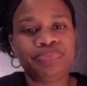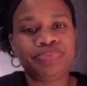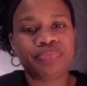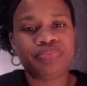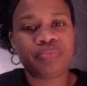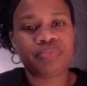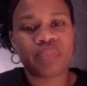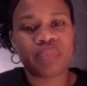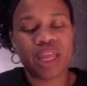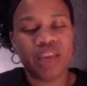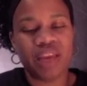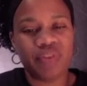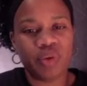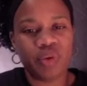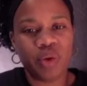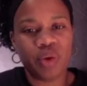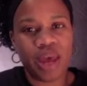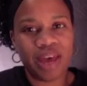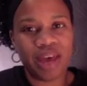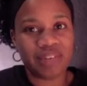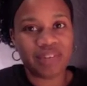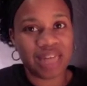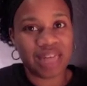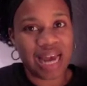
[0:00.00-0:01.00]
If you have
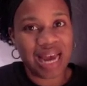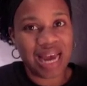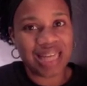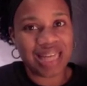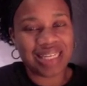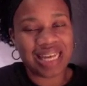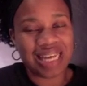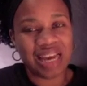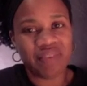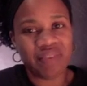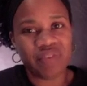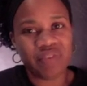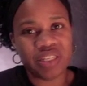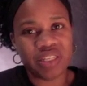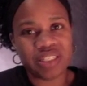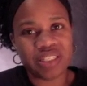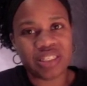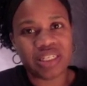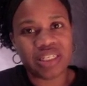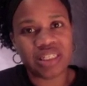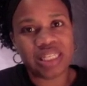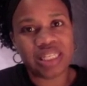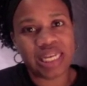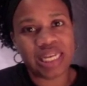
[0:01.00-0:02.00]
not yet visited
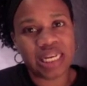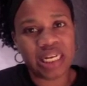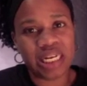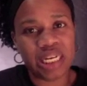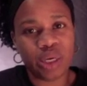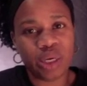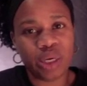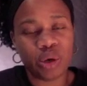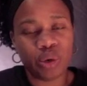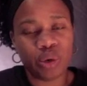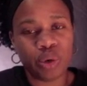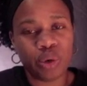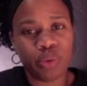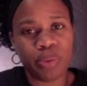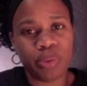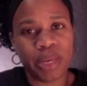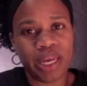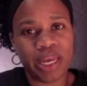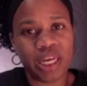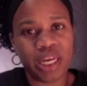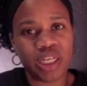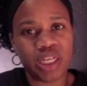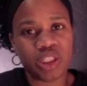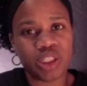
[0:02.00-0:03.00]
the Indiegogo
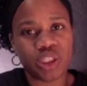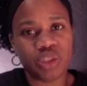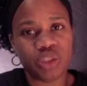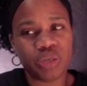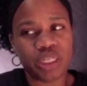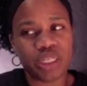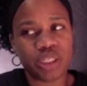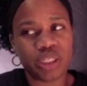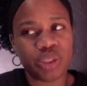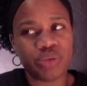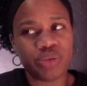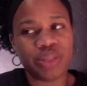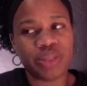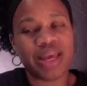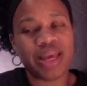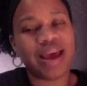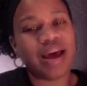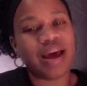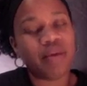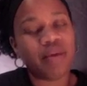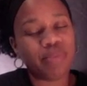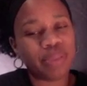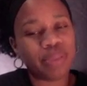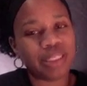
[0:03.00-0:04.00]
page, you can do that. I'll
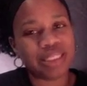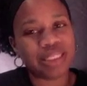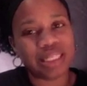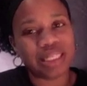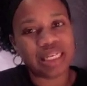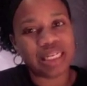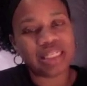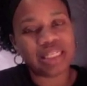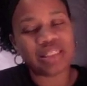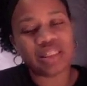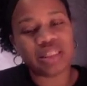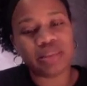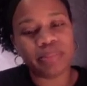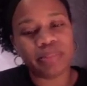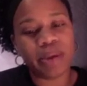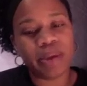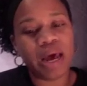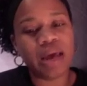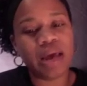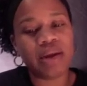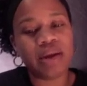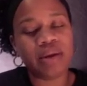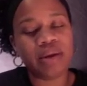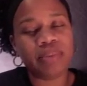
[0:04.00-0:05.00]
put the links in the
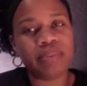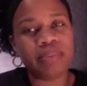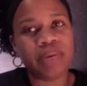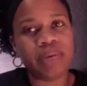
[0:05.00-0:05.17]
bottom.